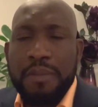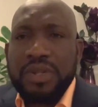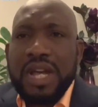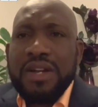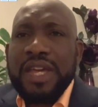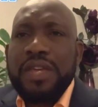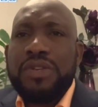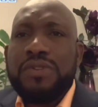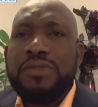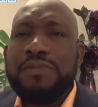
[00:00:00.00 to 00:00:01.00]
But how can
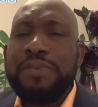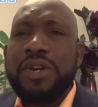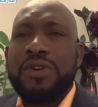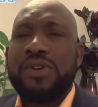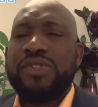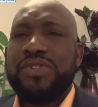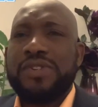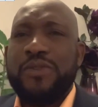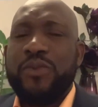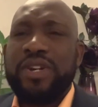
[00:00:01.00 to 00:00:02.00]
you begrudge
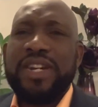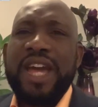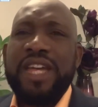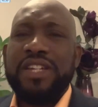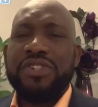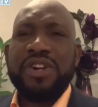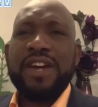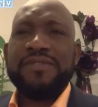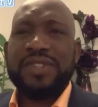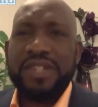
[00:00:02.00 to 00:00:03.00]
someone that he
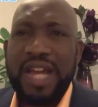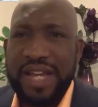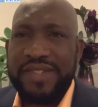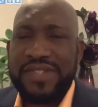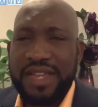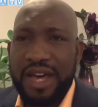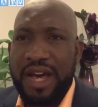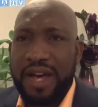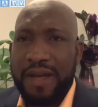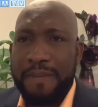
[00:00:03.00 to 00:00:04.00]
drives a nice
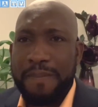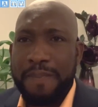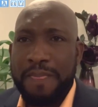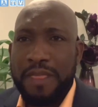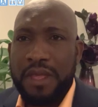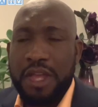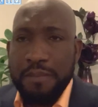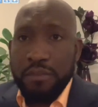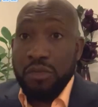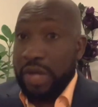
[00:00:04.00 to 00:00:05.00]
car?
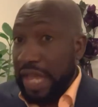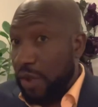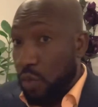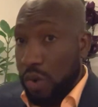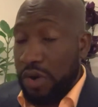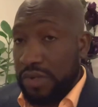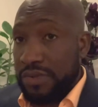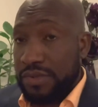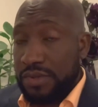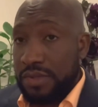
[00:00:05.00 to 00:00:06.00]
He
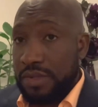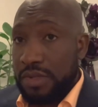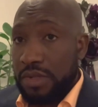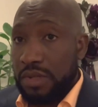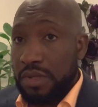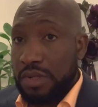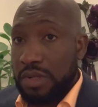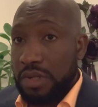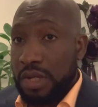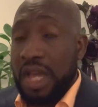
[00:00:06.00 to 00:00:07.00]
works.
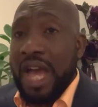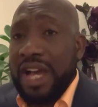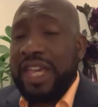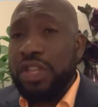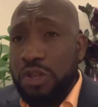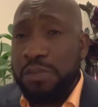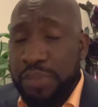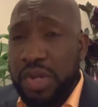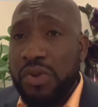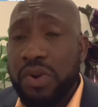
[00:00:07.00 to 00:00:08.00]
How can you
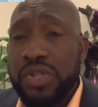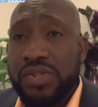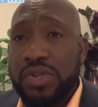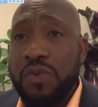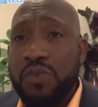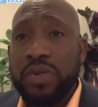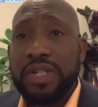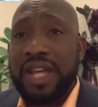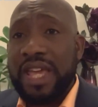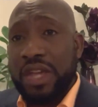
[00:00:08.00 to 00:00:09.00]
begrudge
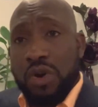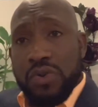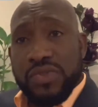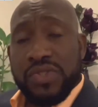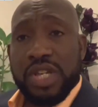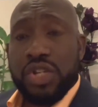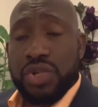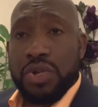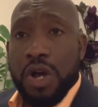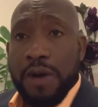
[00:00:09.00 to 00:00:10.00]
someone that he owns a
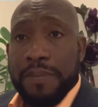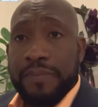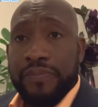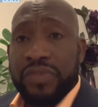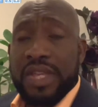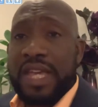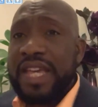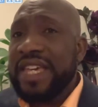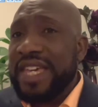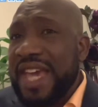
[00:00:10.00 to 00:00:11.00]
shop?
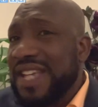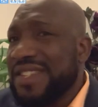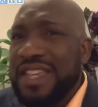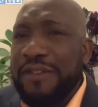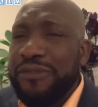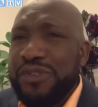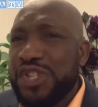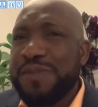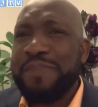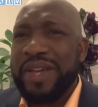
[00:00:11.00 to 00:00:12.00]
Yes, if you
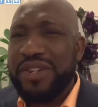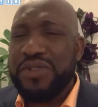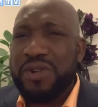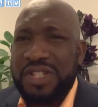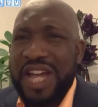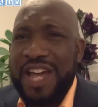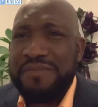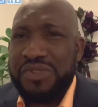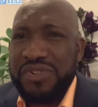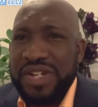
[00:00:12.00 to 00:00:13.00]
spend your
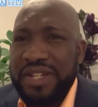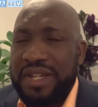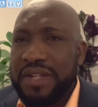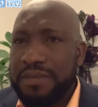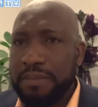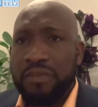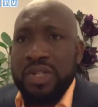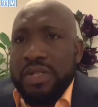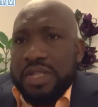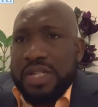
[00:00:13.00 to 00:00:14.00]
time drinking,
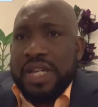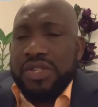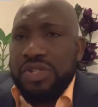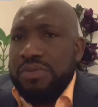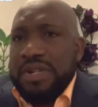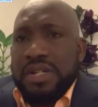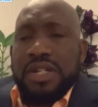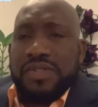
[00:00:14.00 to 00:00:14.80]
the Nigerian, the